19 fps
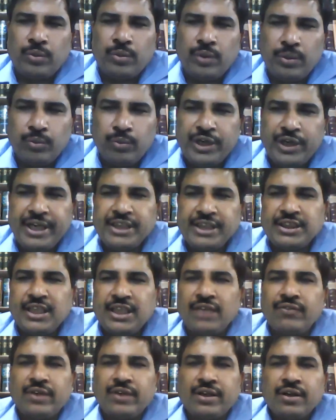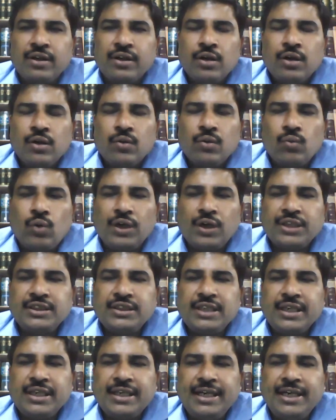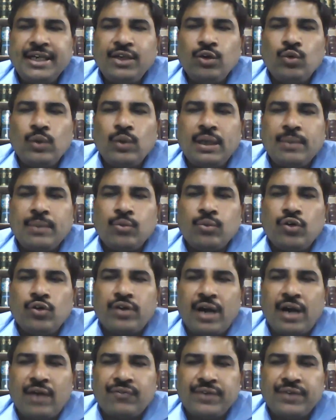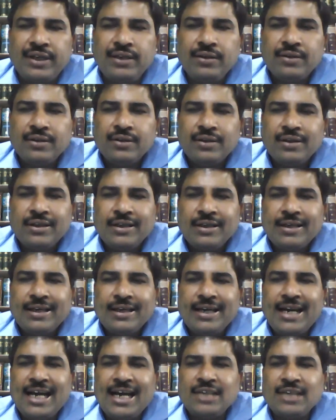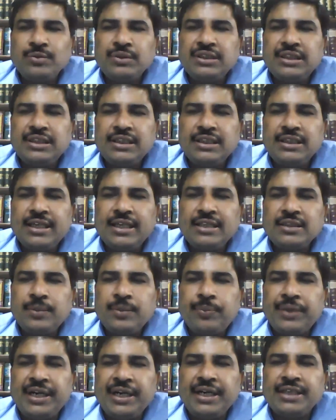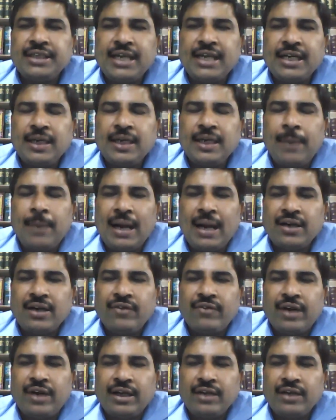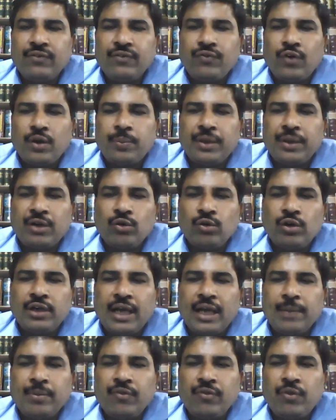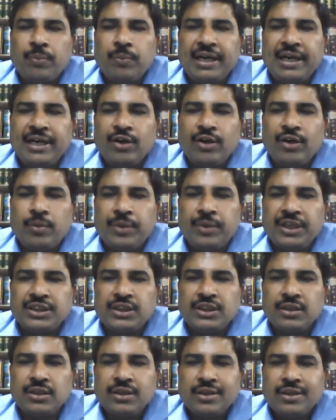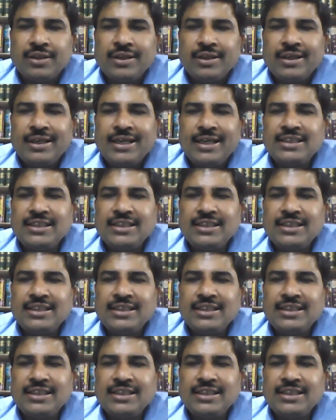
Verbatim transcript: Mukesh Tanwar, what is the key to develop good drafting? As we see, there is a pre-decided pattern running for a particular type of a plaint or petition. Yes.